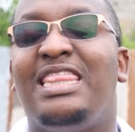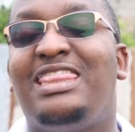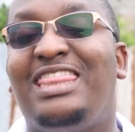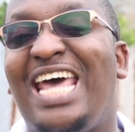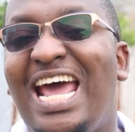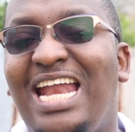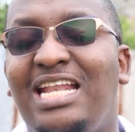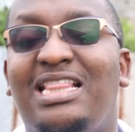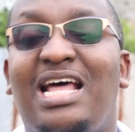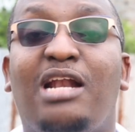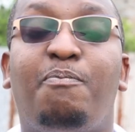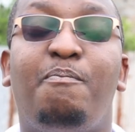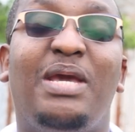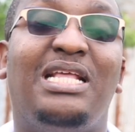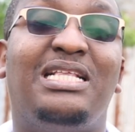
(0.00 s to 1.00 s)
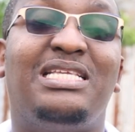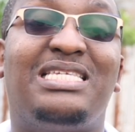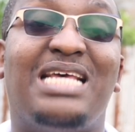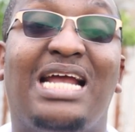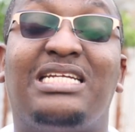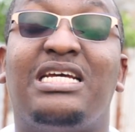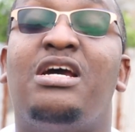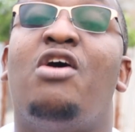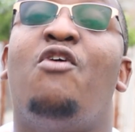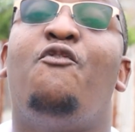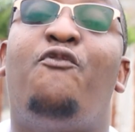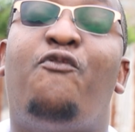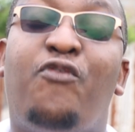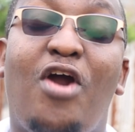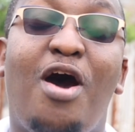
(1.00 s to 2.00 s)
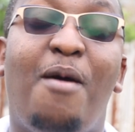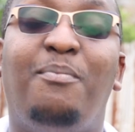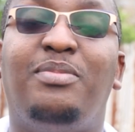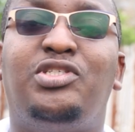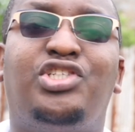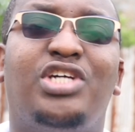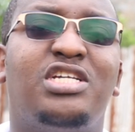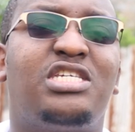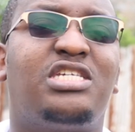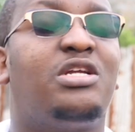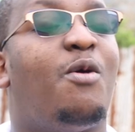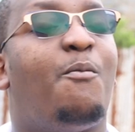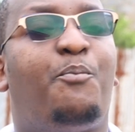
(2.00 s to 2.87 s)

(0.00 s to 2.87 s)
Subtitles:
then that means that from just